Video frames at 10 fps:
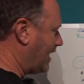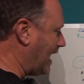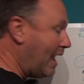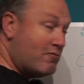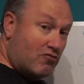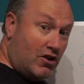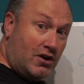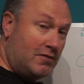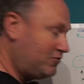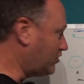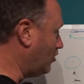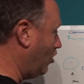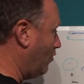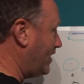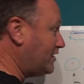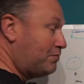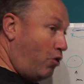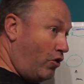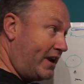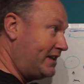camera must always
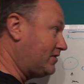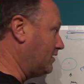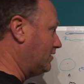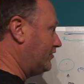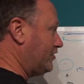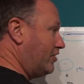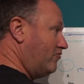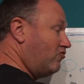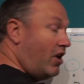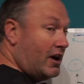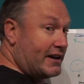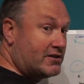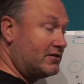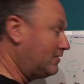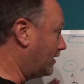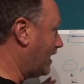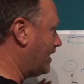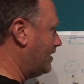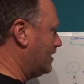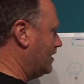point to the right, okay?